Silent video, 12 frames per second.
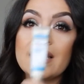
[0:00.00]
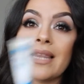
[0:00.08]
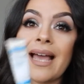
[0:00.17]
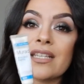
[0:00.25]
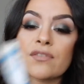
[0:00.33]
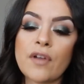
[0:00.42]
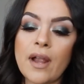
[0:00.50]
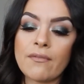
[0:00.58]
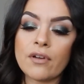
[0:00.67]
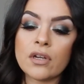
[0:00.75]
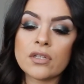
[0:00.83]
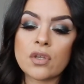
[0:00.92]
lasts
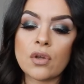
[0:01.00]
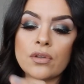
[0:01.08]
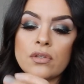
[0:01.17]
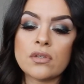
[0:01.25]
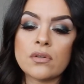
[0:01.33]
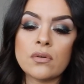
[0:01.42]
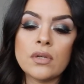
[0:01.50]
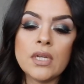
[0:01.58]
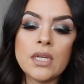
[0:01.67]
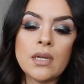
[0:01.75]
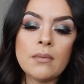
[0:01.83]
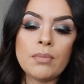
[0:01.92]
forever because all you do,
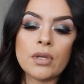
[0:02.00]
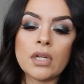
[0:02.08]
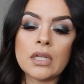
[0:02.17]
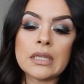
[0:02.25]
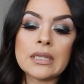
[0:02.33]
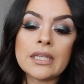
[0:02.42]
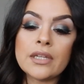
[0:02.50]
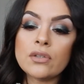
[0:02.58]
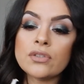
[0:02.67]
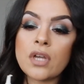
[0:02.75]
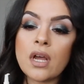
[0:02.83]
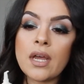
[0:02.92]
put a
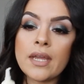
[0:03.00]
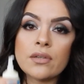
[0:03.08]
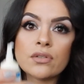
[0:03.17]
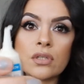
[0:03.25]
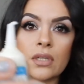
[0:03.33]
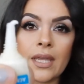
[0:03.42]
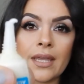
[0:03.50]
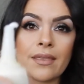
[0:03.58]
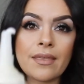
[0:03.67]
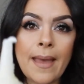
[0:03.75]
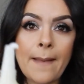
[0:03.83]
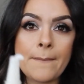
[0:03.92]
little dot, I usually
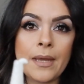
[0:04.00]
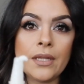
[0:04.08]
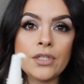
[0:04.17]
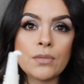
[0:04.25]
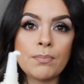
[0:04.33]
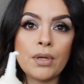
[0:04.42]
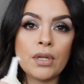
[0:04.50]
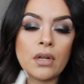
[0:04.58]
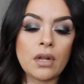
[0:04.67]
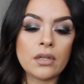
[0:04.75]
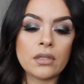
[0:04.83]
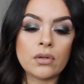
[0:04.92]
like that much, put it
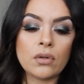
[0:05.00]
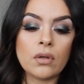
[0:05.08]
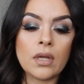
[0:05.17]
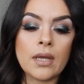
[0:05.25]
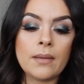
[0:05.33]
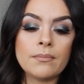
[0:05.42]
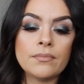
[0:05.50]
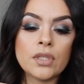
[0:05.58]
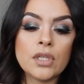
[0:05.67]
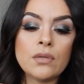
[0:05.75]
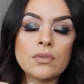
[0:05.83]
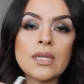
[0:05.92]
on a little
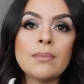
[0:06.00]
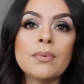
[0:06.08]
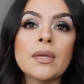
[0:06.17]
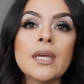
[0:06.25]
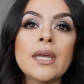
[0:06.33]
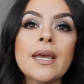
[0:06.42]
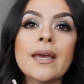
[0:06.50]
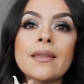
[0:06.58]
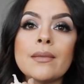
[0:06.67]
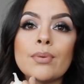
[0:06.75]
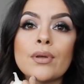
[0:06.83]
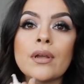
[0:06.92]
Q-tip
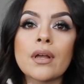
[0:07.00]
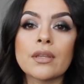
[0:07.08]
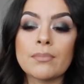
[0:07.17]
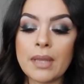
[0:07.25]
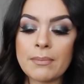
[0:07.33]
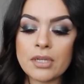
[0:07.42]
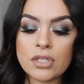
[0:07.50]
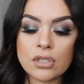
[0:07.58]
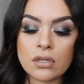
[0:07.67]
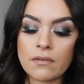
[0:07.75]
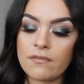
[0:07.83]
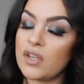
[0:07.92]
and then put it on the
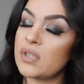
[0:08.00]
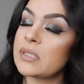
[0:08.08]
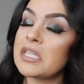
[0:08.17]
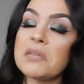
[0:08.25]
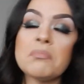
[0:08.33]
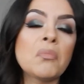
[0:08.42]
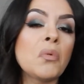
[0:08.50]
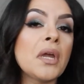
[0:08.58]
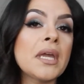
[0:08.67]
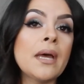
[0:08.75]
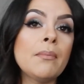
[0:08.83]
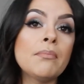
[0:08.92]
blemish, fall asleep,
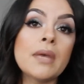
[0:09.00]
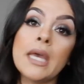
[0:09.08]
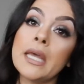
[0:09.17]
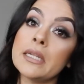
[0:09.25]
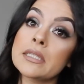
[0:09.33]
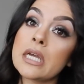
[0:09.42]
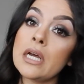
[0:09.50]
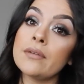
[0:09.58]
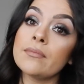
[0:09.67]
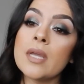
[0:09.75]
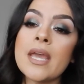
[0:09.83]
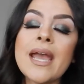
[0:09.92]
wake up, and it's
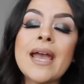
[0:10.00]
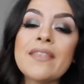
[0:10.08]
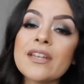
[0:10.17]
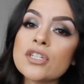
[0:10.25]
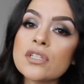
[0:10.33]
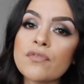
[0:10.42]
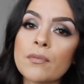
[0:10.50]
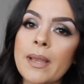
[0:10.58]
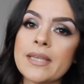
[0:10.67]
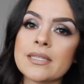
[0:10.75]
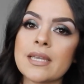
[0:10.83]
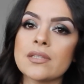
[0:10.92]
gone. And that's just for
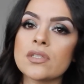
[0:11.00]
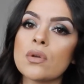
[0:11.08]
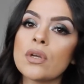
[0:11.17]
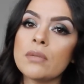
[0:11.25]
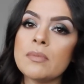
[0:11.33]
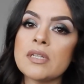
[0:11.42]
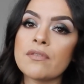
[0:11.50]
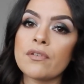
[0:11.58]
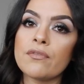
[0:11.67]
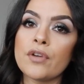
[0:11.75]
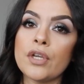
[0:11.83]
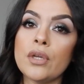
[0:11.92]
my skin, so it could be
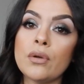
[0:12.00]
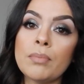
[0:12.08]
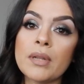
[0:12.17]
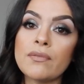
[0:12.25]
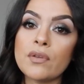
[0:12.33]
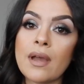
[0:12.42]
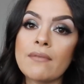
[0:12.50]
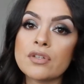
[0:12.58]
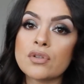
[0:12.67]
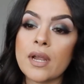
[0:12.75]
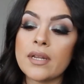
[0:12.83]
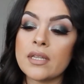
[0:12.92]
different for you, but if you
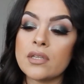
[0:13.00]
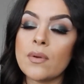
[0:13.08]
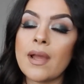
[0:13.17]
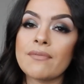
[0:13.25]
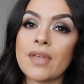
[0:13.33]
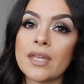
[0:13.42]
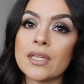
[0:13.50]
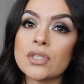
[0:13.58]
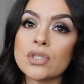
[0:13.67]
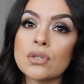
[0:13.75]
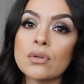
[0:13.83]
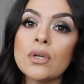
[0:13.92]
haven't tried it and you have that
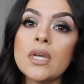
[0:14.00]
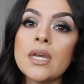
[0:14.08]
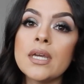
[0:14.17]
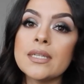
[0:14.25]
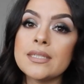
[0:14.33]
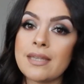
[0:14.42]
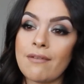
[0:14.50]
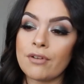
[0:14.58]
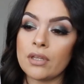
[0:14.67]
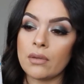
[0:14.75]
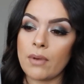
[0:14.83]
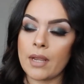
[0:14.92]
issue,
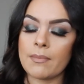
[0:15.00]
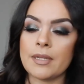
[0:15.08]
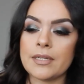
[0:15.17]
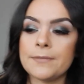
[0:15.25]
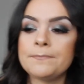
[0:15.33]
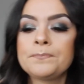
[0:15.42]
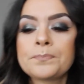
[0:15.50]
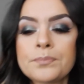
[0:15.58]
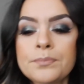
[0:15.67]
definitely recommend it.